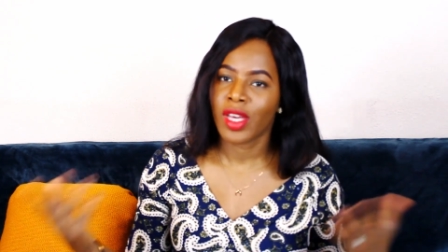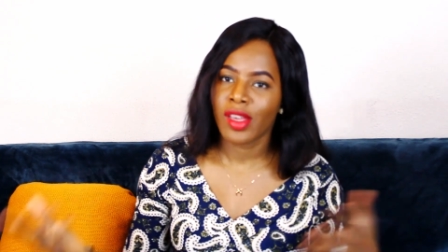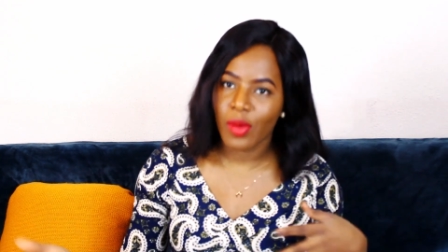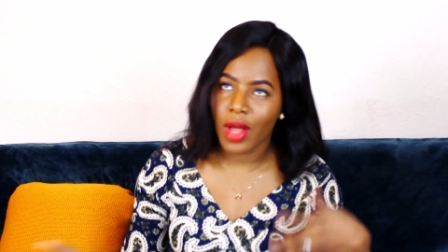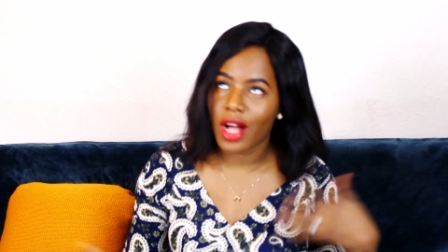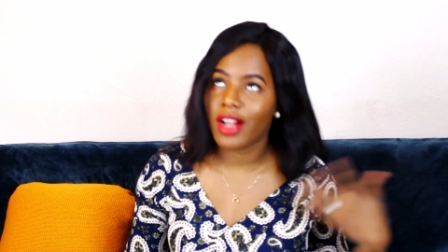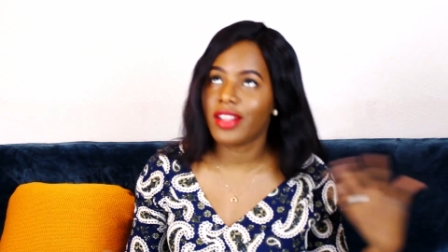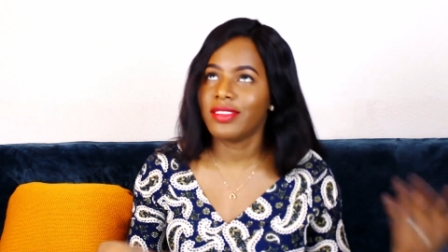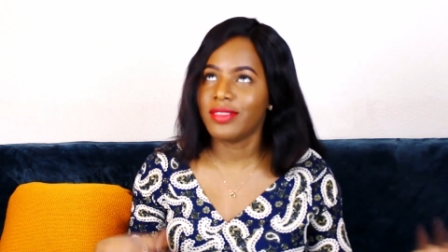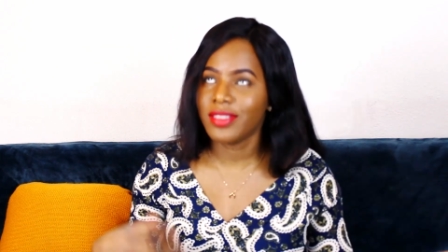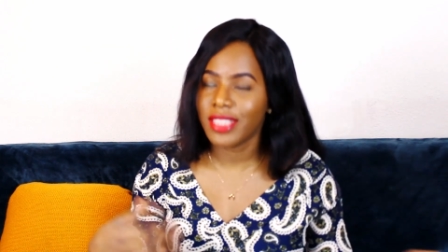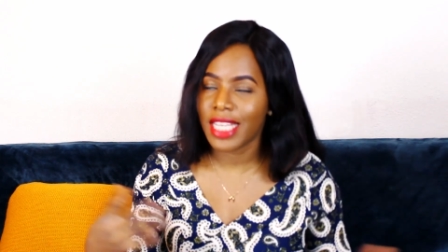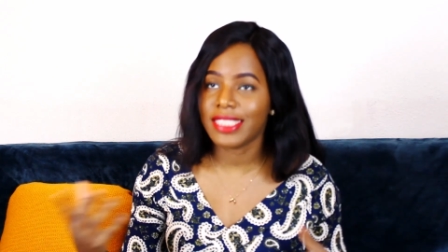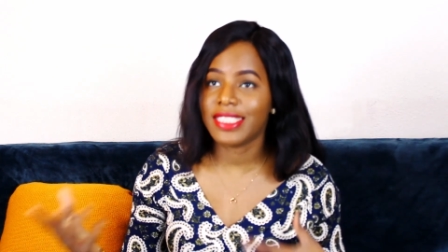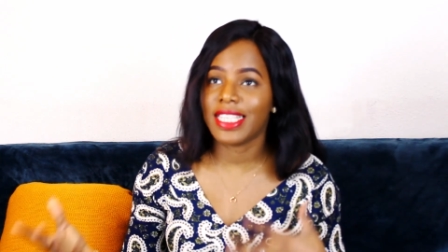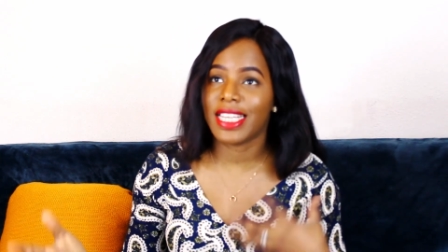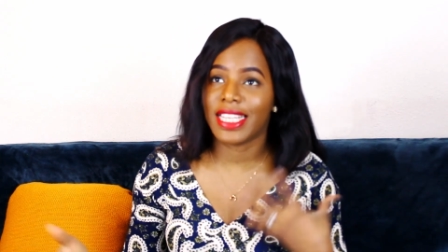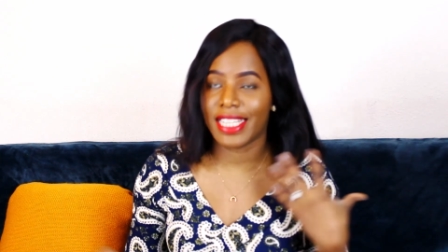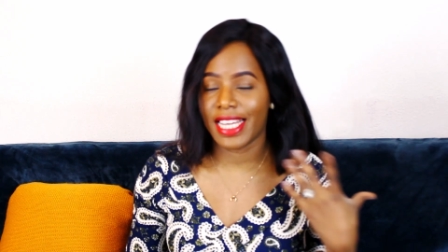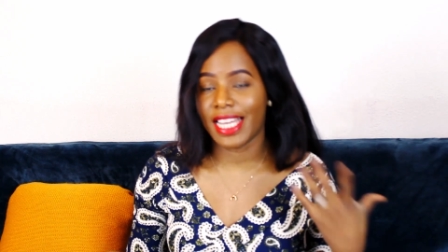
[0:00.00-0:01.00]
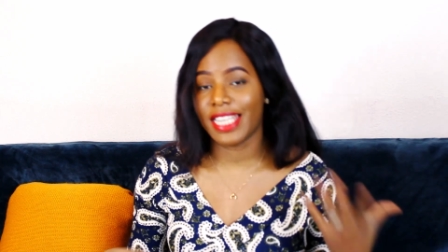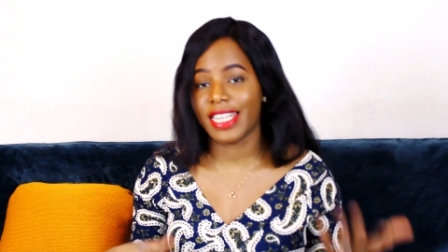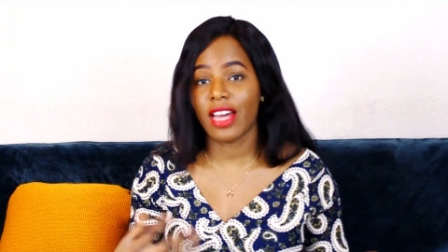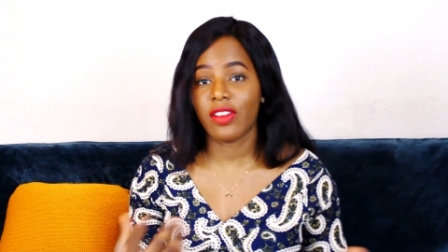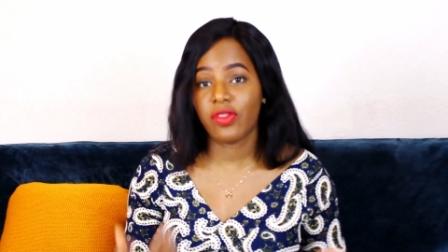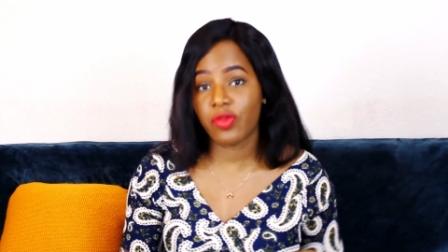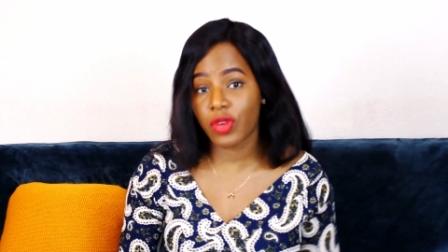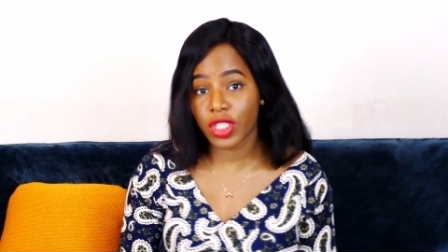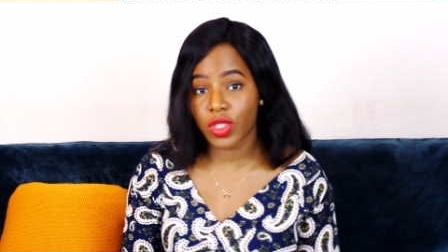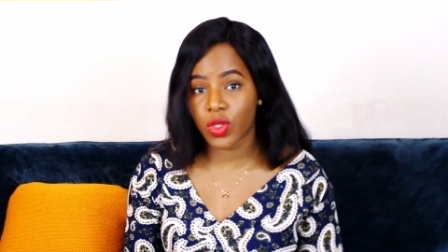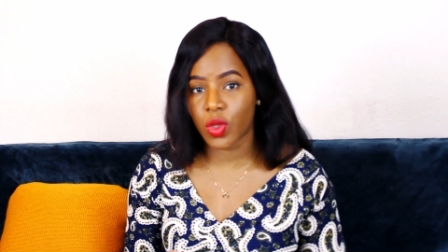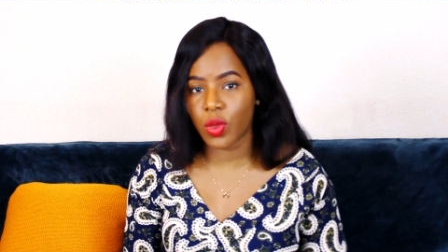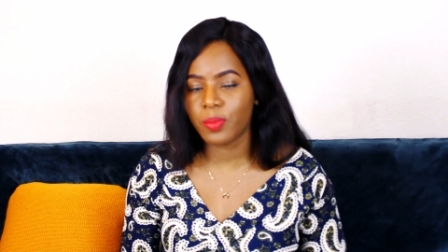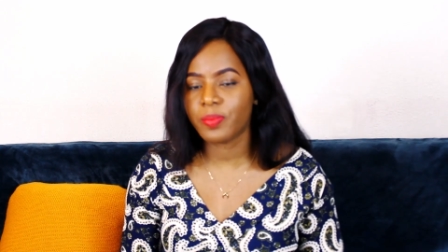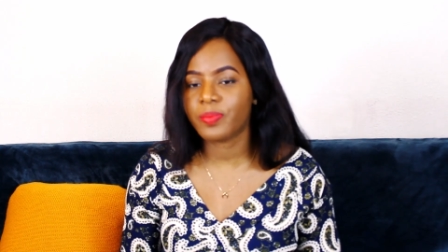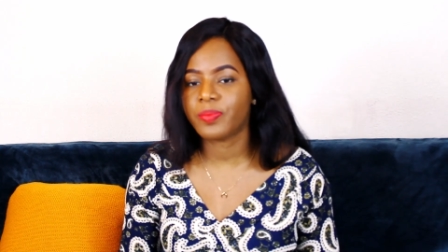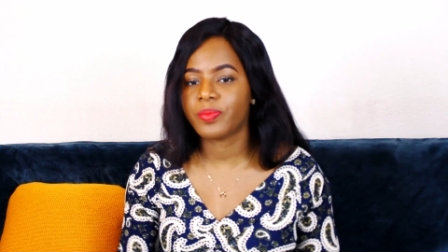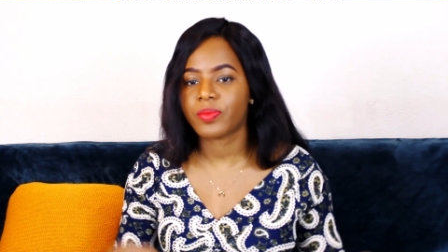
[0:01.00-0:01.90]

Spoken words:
well, let's say an average home,